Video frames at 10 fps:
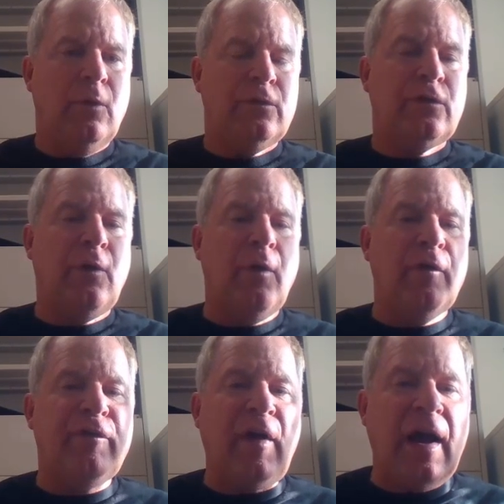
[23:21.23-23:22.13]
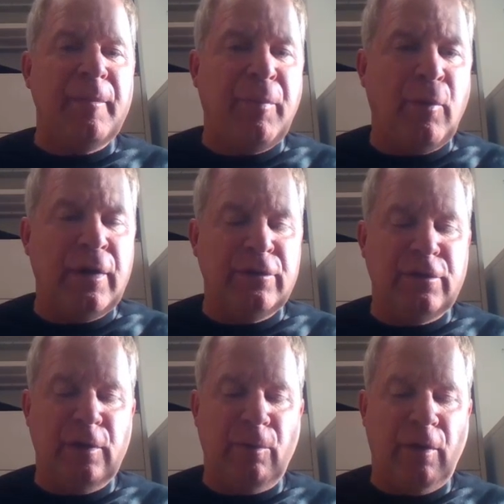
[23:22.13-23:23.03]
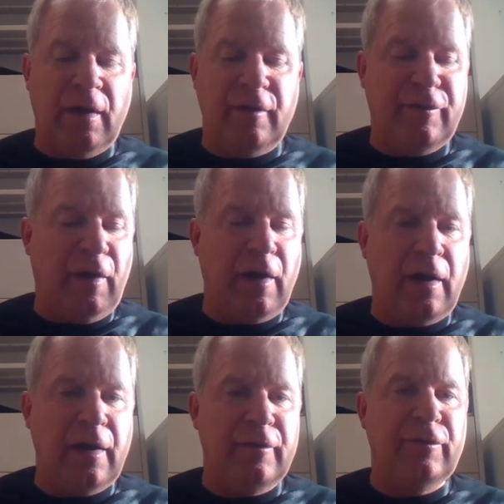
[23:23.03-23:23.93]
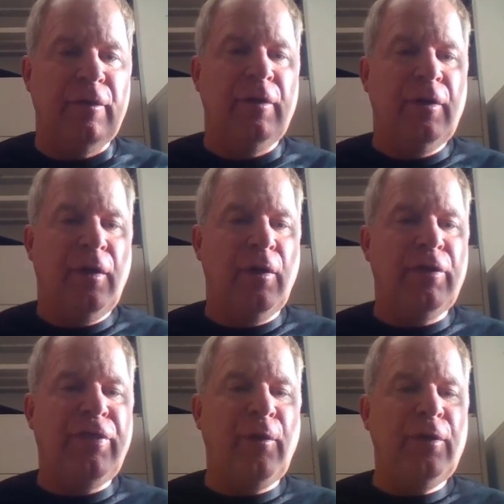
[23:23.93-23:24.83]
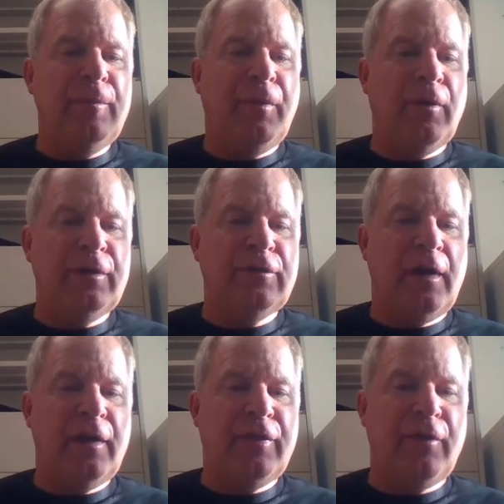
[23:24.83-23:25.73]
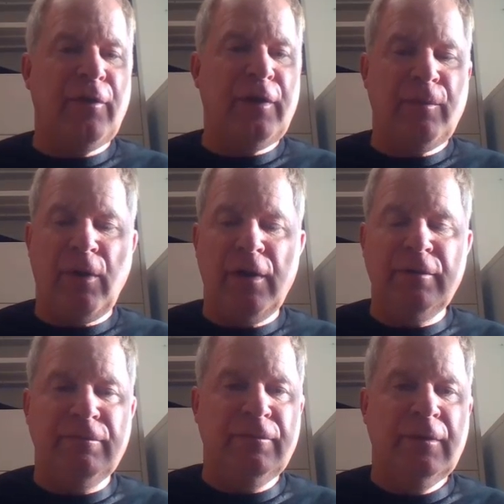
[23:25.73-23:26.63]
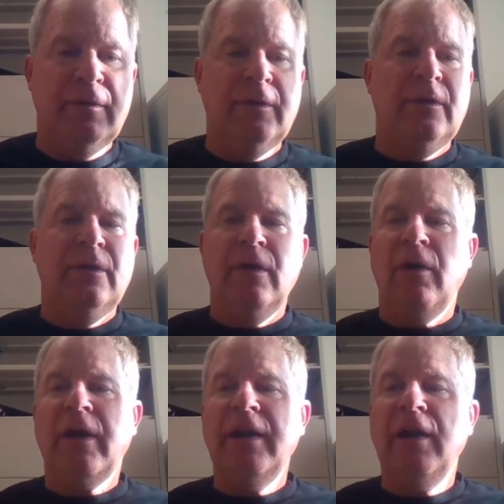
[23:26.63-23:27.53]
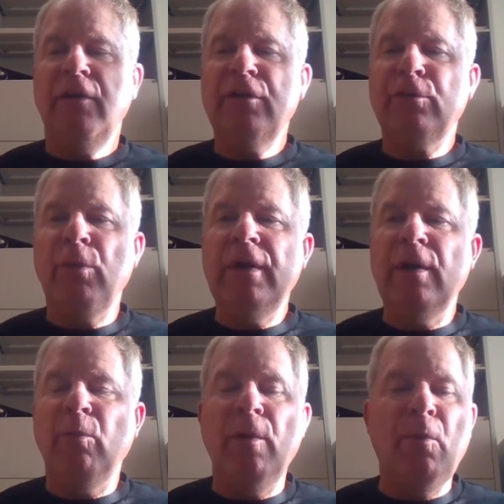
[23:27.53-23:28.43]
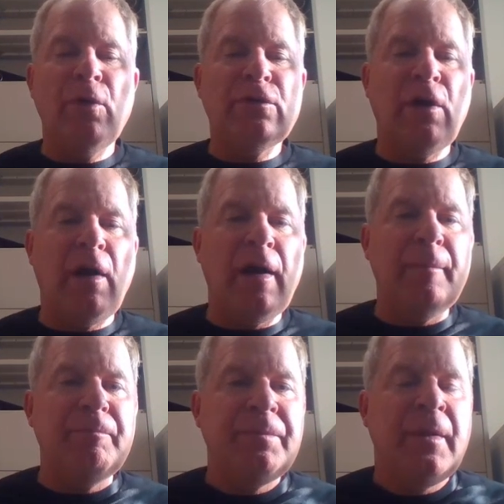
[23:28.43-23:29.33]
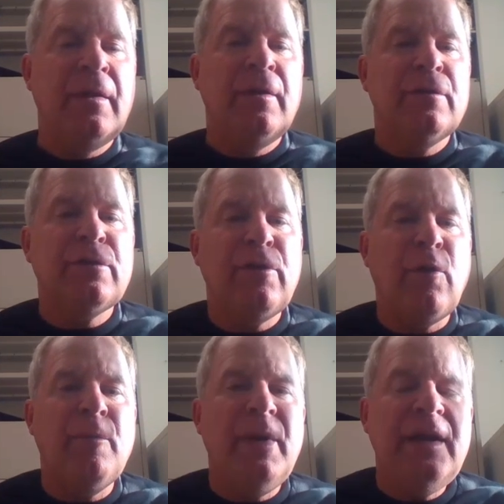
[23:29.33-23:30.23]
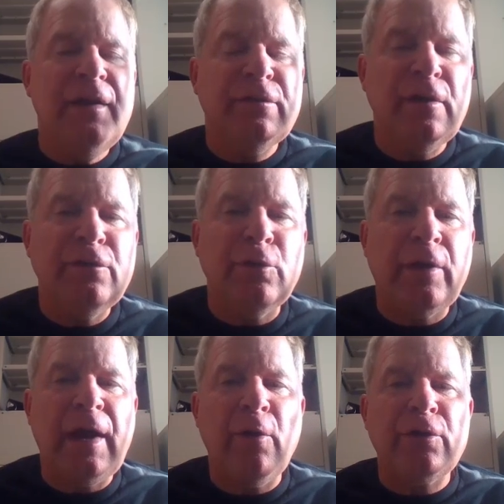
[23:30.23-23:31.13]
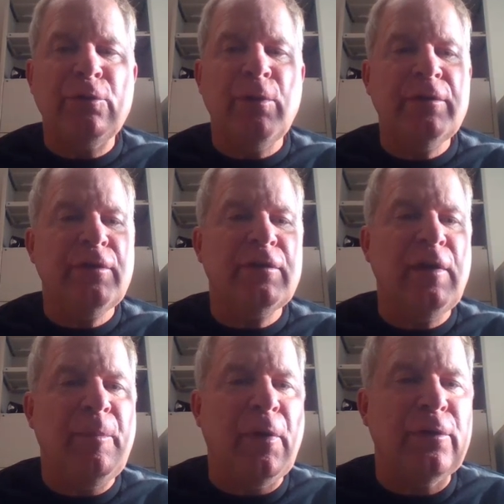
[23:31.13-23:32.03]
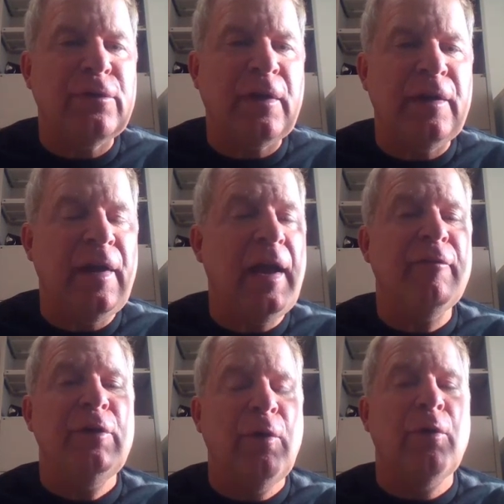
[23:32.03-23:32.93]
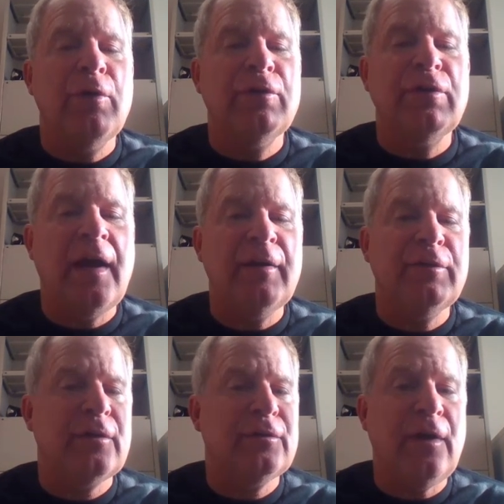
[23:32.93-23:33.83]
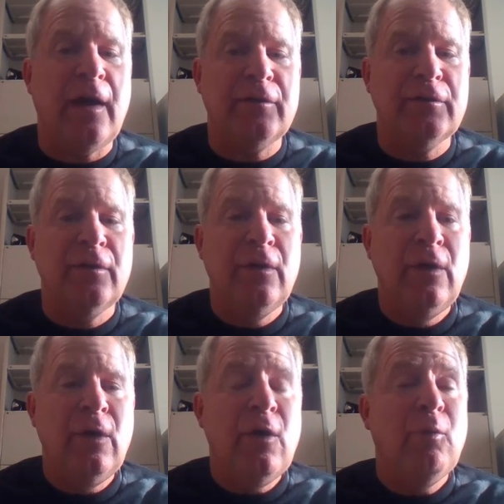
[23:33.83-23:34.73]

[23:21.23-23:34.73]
will score 5.0 out of 5, or 30 points out of 30, right? Okay, now let's read it one more time. So there are many essential characteristics a person can have in order to have success.